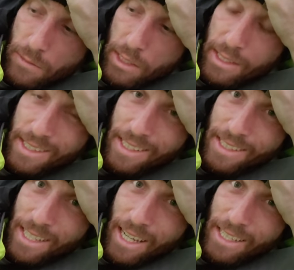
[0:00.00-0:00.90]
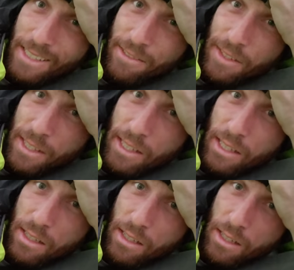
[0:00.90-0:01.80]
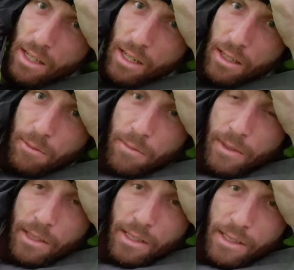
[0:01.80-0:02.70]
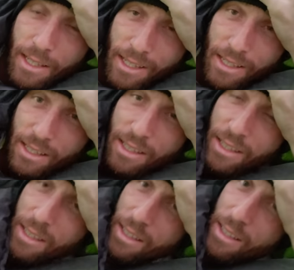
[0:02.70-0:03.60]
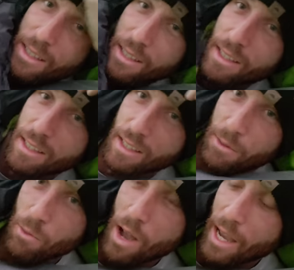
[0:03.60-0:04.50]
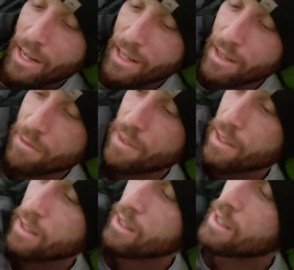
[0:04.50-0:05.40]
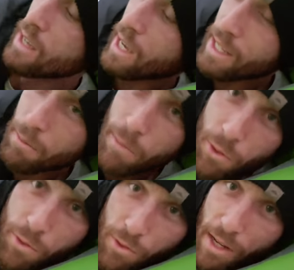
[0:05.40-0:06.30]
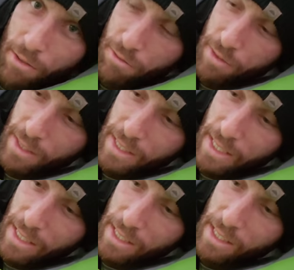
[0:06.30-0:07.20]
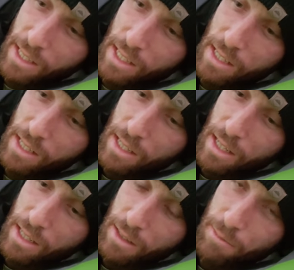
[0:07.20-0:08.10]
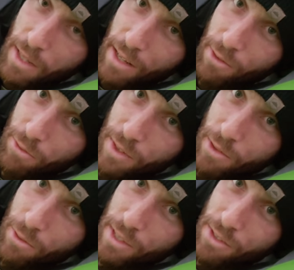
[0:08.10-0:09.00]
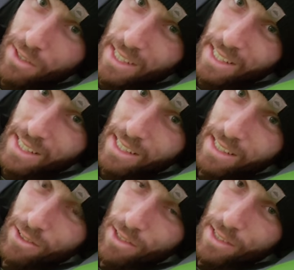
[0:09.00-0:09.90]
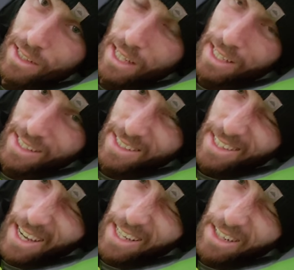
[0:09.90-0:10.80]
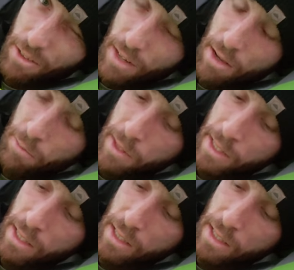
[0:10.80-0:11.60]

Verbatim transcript: is the size of it. Um, it's like it's wide enough that I can move around freely in it. Um, I don't feel restricted or like it's tight around me